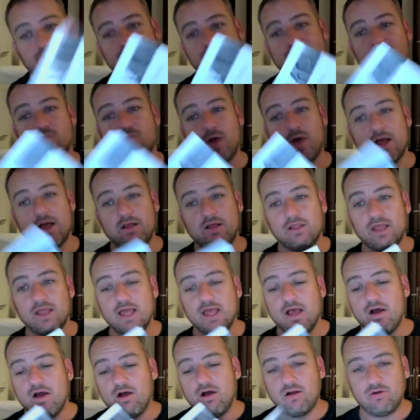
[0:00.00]
as well
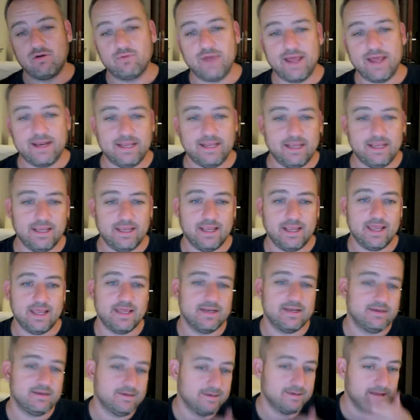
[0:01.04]
already.
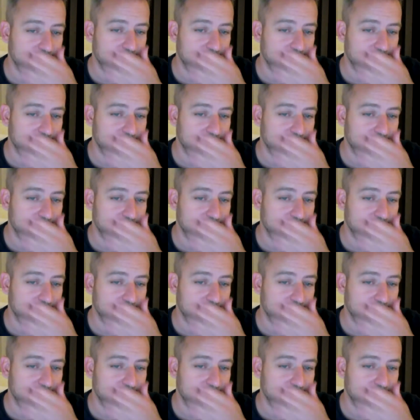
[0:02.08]
And,